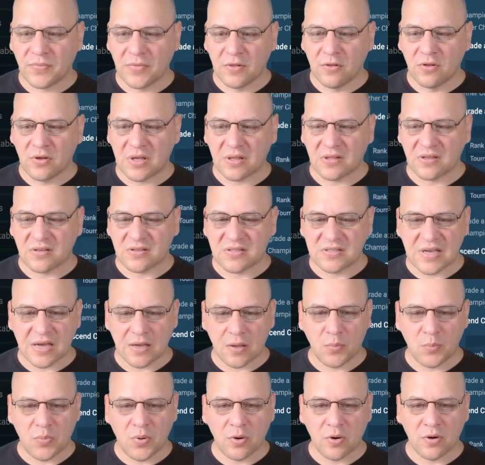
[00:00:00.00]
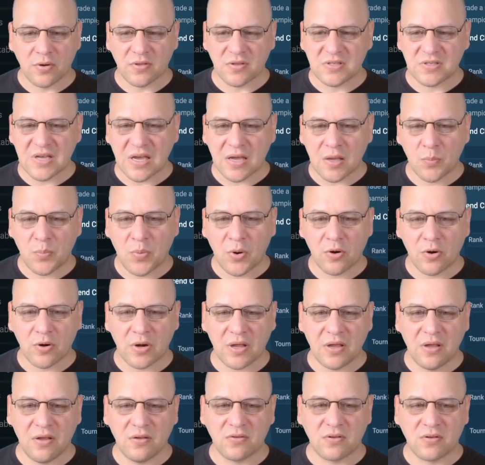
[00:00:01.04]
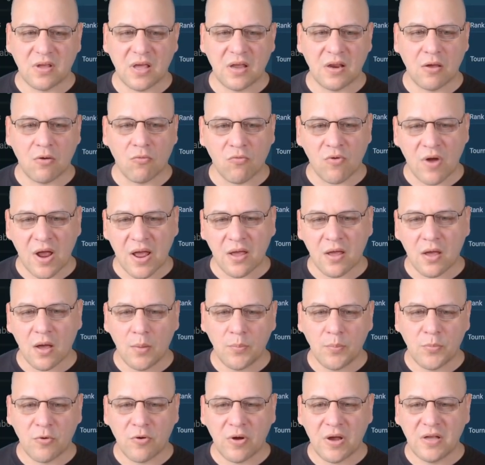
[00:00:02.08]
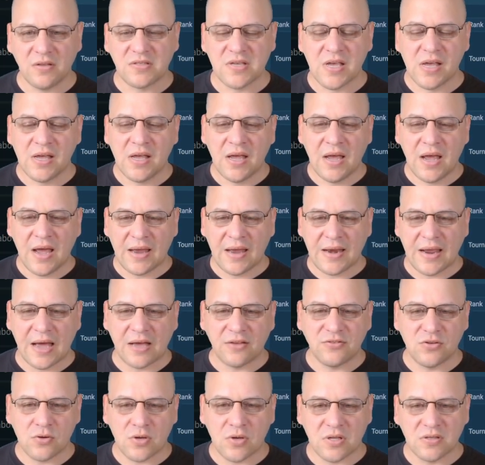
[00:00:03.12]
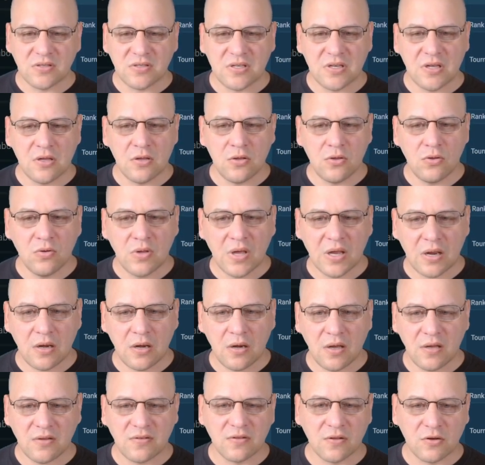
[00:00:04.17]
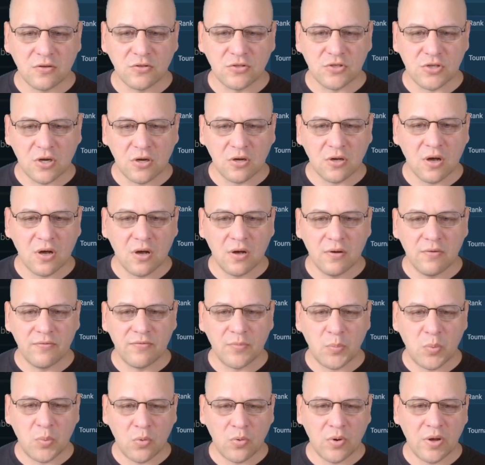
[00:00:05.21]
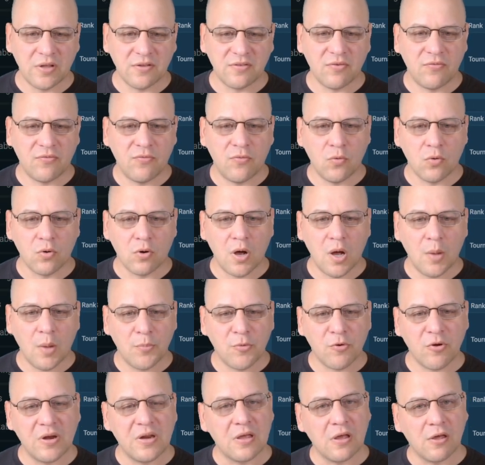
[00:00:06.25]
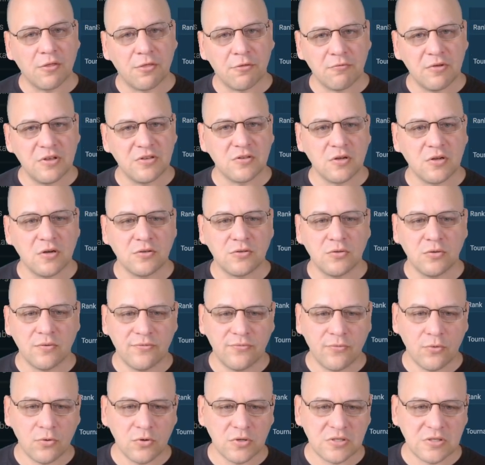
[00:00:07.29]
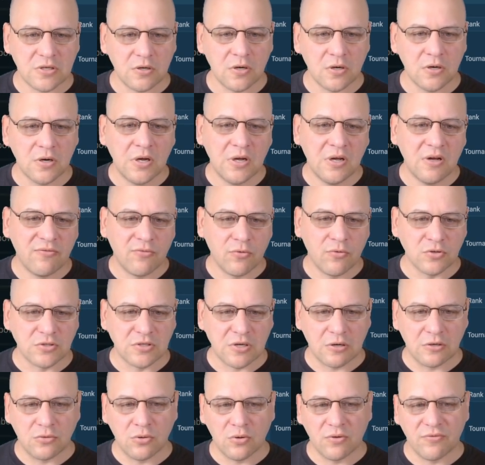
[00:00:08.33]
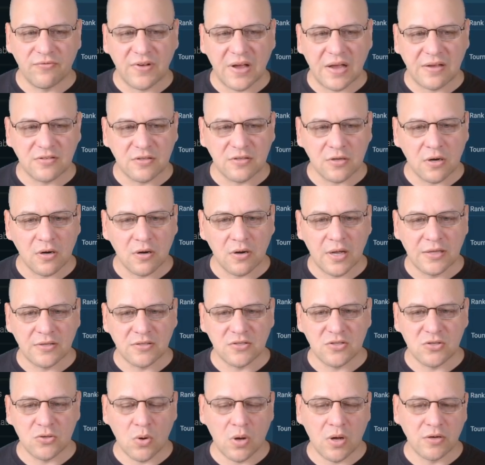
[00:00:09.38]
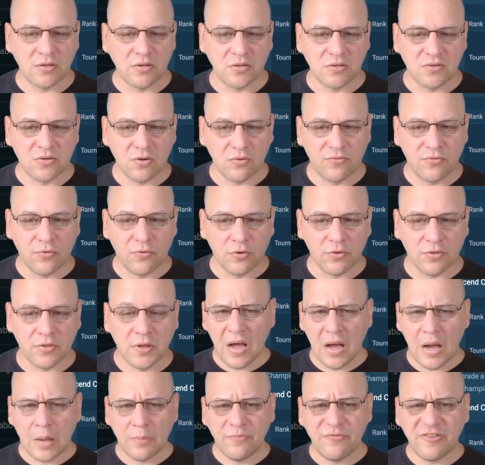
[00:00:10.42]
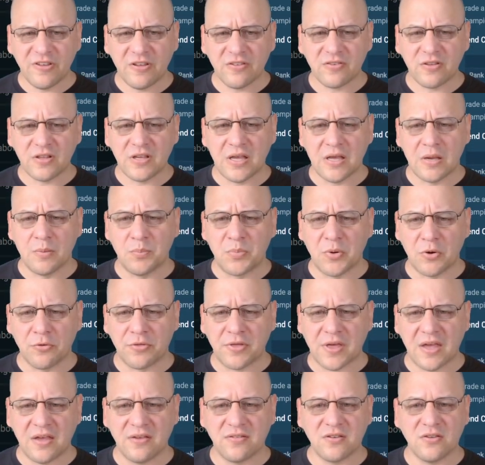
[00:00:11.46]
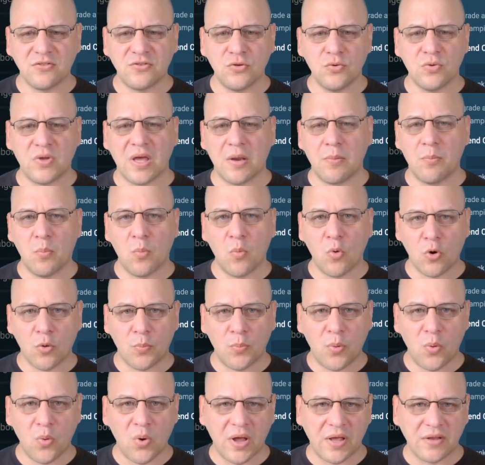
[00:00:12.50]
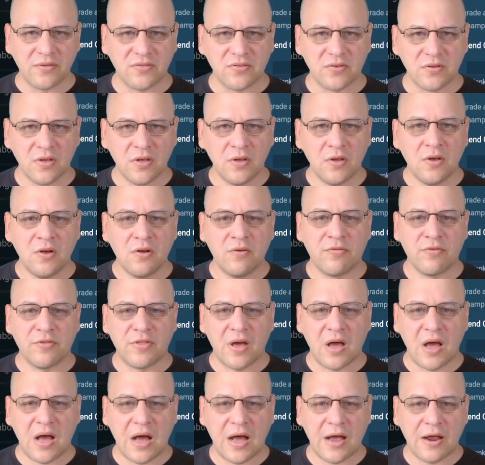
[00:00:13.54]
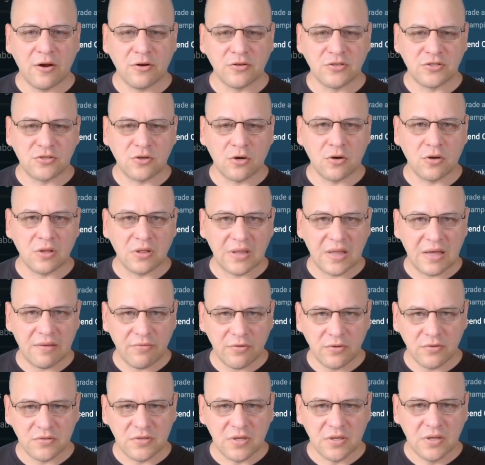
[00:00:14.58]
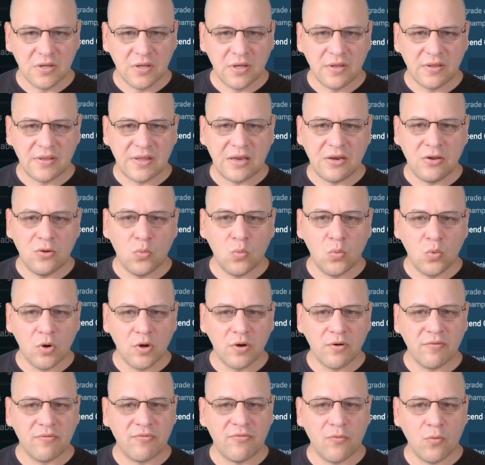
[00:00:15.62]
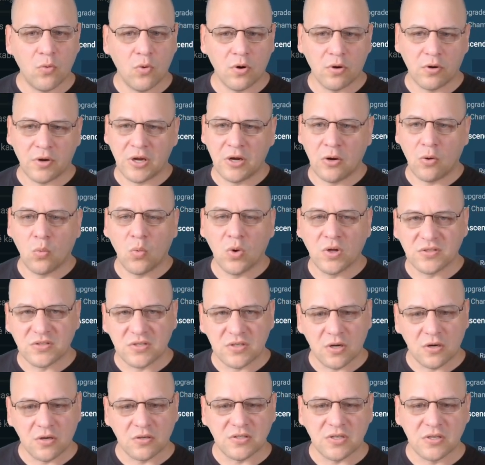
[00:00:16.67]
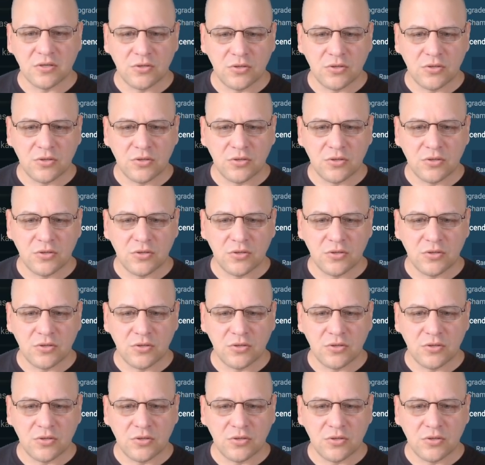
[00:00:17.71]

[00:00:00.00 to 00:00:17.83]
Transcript: look at the second part. The second part is getting rank upgrades. And as you can see, you get a nice little chunk of points for upgrading a 3-star to a 4-star, 4-star to a 5-star, and so on and so forth. Obviously, in both cases, you get more points for the higher star levels than you would for, 1-stars and